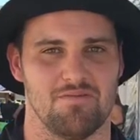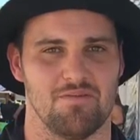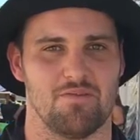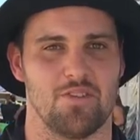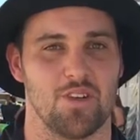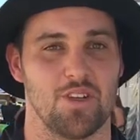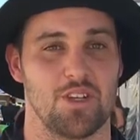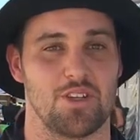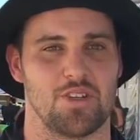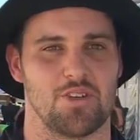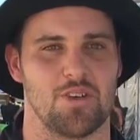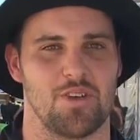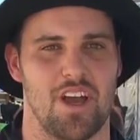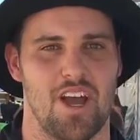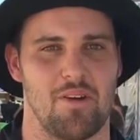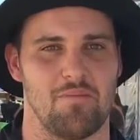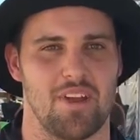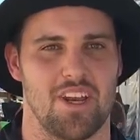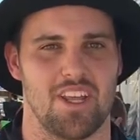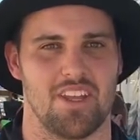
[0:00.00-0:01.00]
fully sure
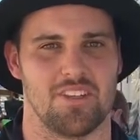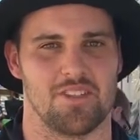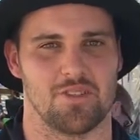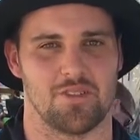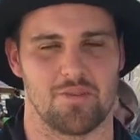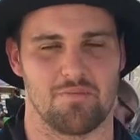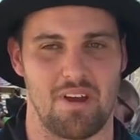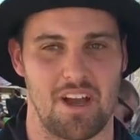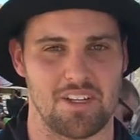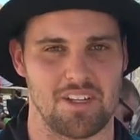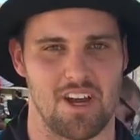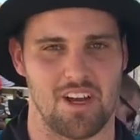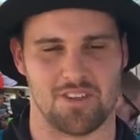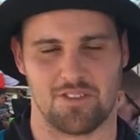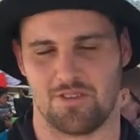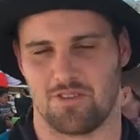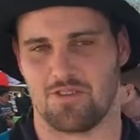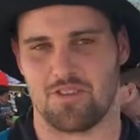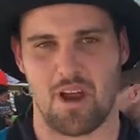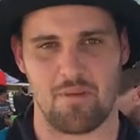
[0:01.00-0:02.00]
how many sort of massage
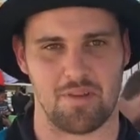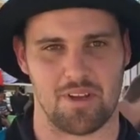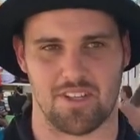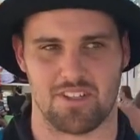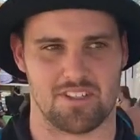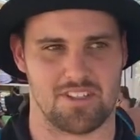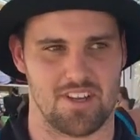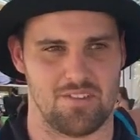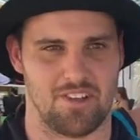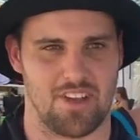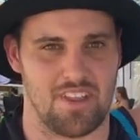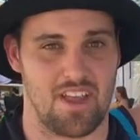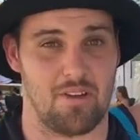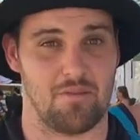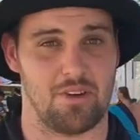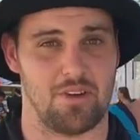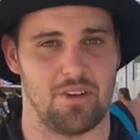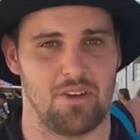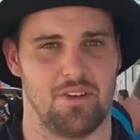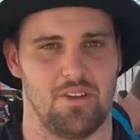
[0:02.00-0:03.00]
and strapping and stuff like that
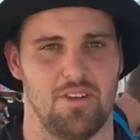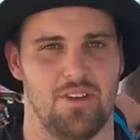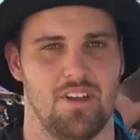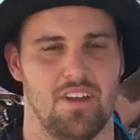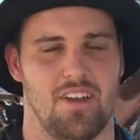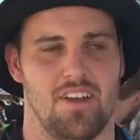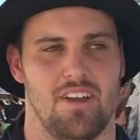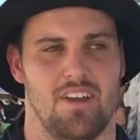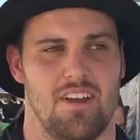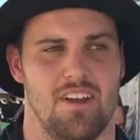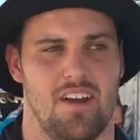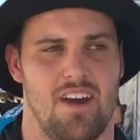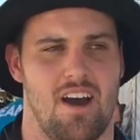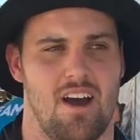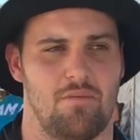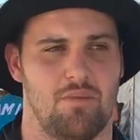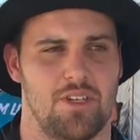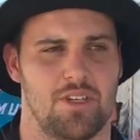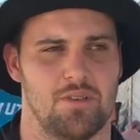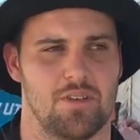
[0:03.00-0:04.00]
we do.
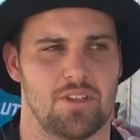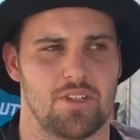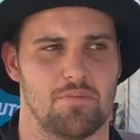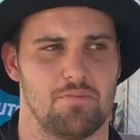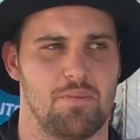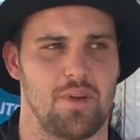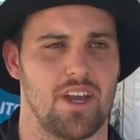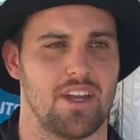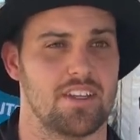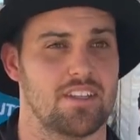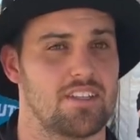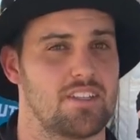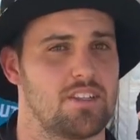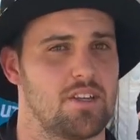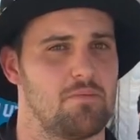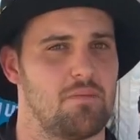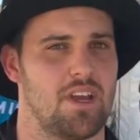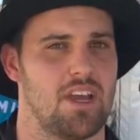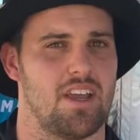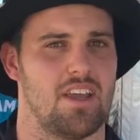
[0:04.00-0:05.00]
Uh, we do expect
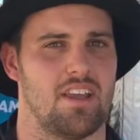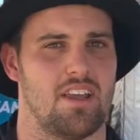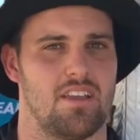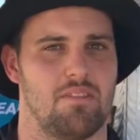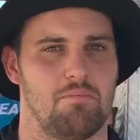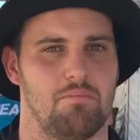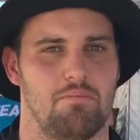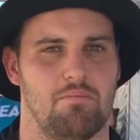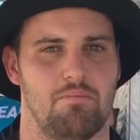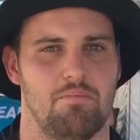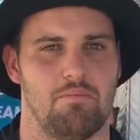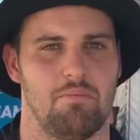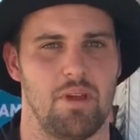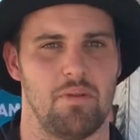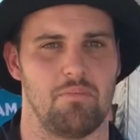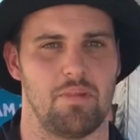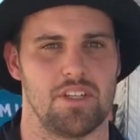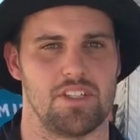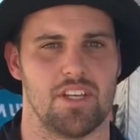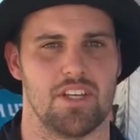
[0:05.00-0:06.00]
to be a
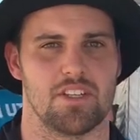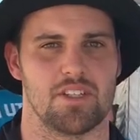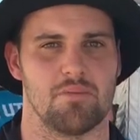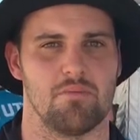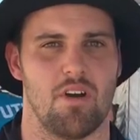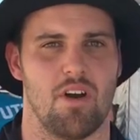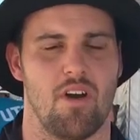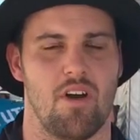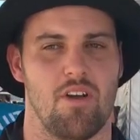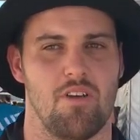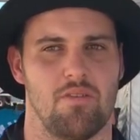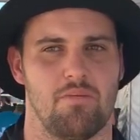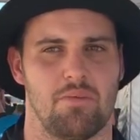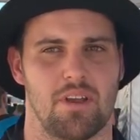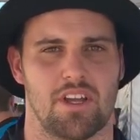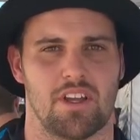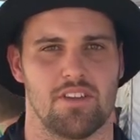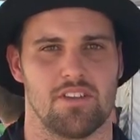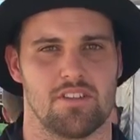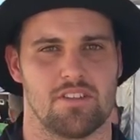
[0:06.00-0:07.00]
bit busier tomorrow
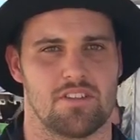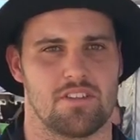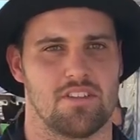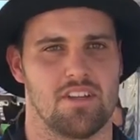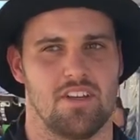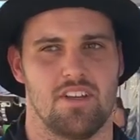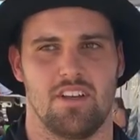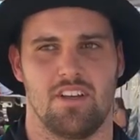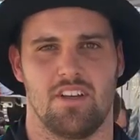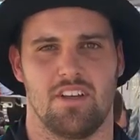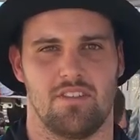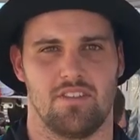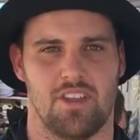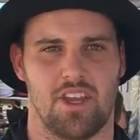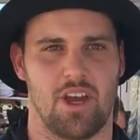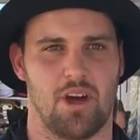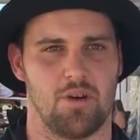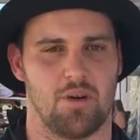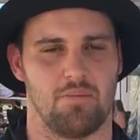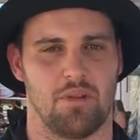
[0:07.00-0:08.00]
because
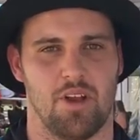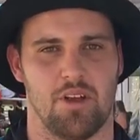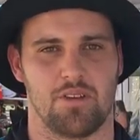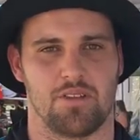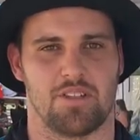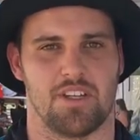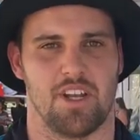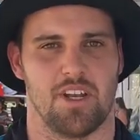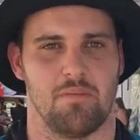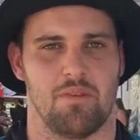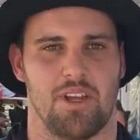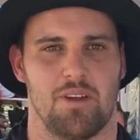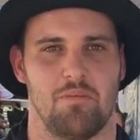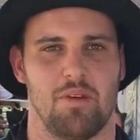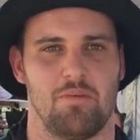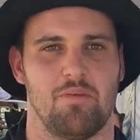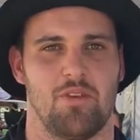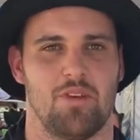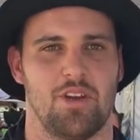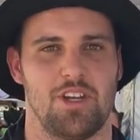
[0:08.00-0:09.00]
the older blokes tend to be a
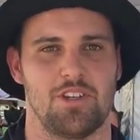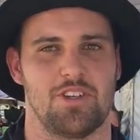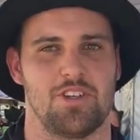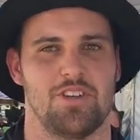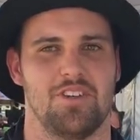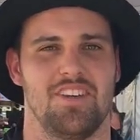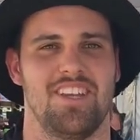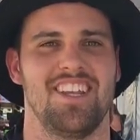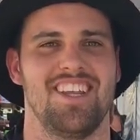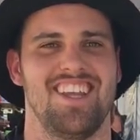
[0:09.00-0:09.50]
bit more injured.